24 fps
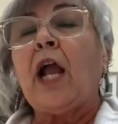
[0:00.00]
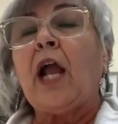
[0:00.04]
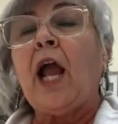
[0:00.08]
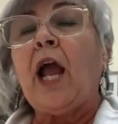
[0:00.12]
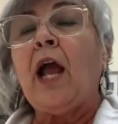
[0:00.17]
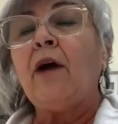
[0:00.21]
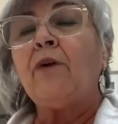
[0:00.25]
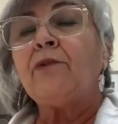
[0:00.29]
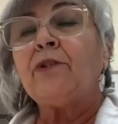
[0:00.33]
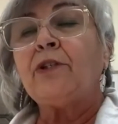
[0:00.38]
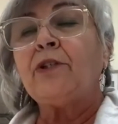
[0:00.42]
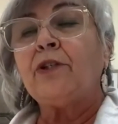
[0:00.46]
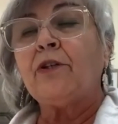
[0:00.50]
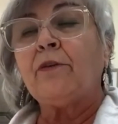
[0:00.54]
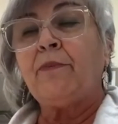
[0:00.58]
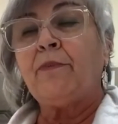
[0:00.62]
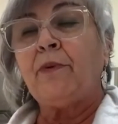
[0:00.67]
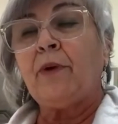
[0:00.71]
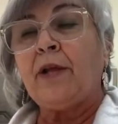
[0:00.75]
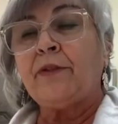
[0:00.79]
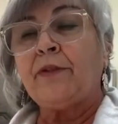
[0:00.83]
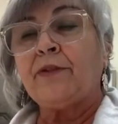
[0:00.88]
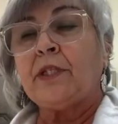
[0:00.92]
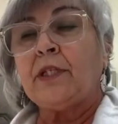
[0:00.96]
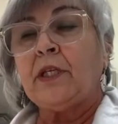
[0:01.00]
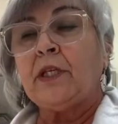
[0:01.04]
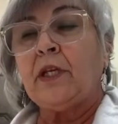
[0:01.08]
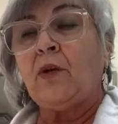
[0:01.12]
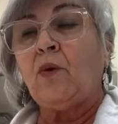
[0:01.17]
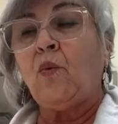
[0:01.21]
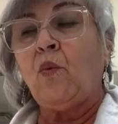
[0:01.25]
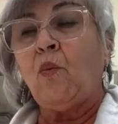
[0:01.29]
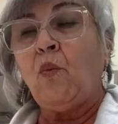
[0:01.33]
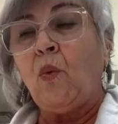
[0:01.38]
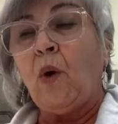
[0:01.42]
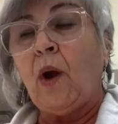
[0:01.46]
count your breaths in
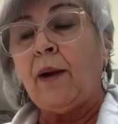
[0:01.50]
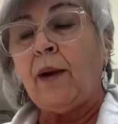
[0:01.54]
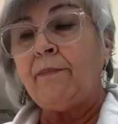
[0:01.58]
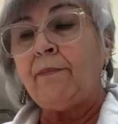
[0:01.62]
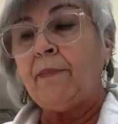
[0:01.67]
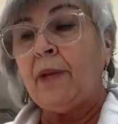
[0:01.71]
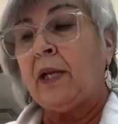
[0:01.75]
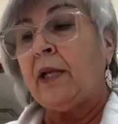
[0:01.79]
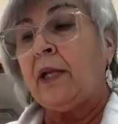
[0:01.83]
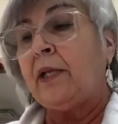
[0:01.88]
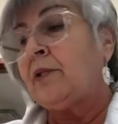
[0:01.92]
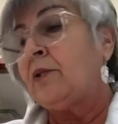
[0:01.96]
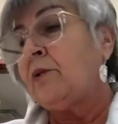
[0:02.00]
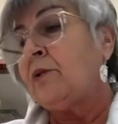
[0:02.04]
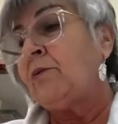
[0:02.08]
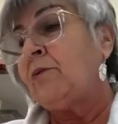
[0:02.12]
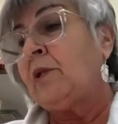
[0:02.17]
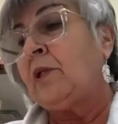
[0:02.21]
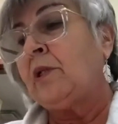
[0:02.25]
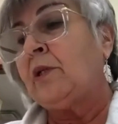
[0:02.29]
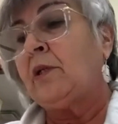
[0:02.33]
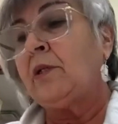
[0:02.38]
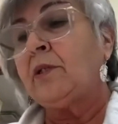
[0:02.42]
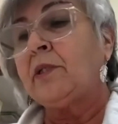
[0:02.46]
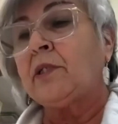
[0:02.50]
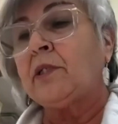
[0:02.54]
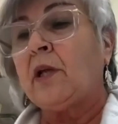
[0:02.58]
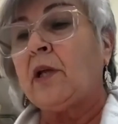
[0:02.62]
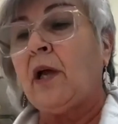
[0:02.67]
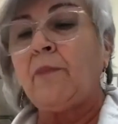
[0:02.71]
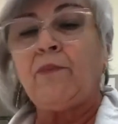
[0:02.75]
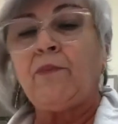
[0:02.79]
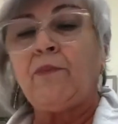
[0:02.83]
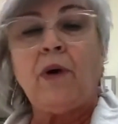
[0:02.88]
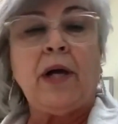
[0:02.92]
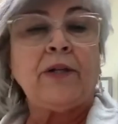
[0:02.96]
1 minute, do a little
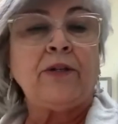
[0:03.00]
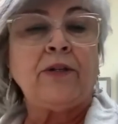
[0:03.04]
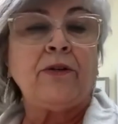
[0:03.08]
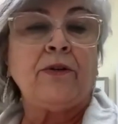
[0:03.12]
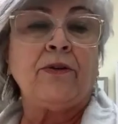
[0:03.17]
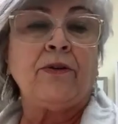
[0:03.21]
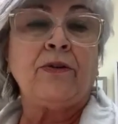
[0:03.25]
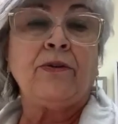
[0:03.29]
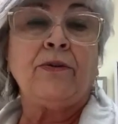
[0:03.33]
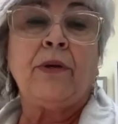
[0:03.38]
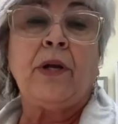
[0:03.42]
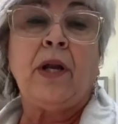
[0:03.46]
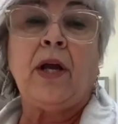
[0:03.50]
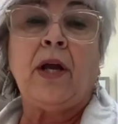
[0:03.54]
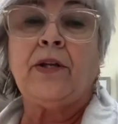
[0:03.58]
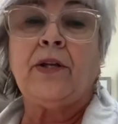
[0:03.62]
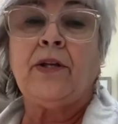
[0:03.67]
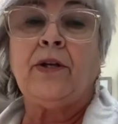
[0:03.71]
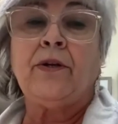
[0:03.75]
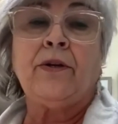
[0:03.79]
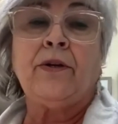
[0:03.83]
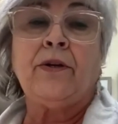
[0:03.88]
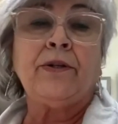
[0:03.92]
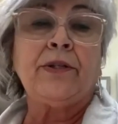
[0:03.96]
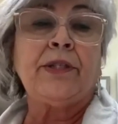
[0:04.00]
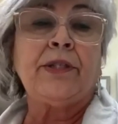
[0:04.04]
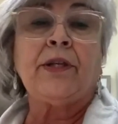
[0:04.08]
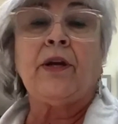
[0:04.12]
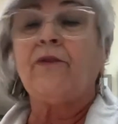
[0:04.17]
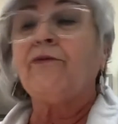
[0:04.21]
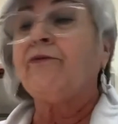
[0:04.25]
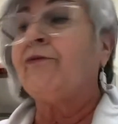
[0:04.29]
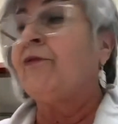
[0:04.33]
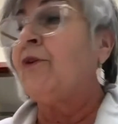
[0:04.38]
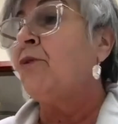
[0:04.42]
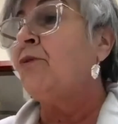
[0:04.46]
stopwatch or do it on your
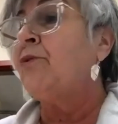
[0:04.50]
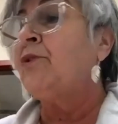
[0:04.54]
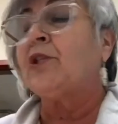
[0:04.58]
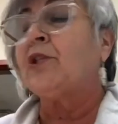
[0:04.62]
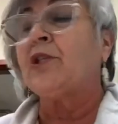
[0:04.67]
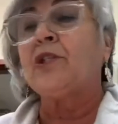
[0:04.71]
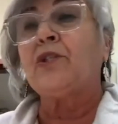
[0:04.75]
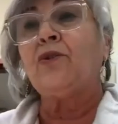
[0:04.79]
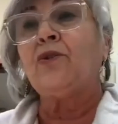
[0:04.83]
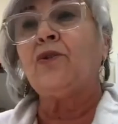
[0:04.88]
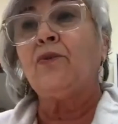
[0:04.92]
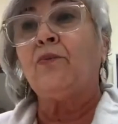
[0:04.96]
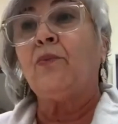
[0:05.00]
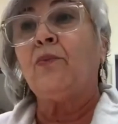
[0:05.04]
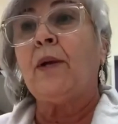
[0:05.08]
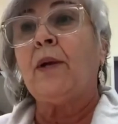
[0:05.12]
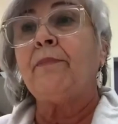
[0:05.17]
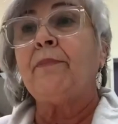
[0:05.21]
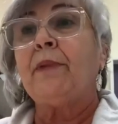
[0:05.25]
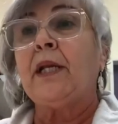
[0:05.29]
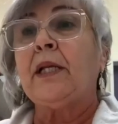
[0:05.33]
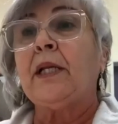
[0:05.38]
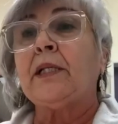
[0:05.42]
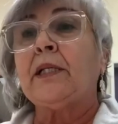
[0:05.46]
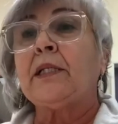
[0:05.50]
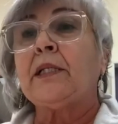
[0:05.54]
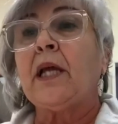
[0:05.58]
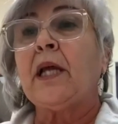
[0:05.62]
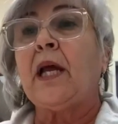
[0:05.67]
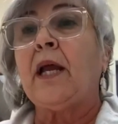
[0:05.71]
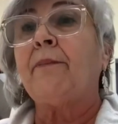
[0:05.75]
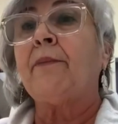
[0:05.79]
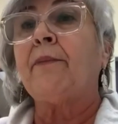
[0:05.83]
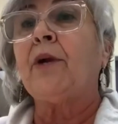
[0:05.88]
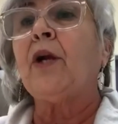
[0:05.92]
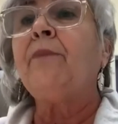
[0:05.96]
cell phone, just do 1 minute
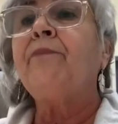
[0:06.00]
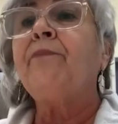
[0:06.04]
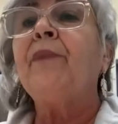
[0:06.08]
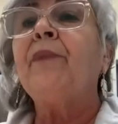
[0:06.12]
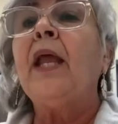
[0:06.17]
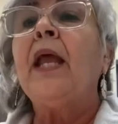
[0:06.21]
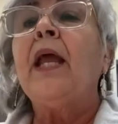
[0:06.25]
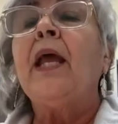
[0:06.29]
timer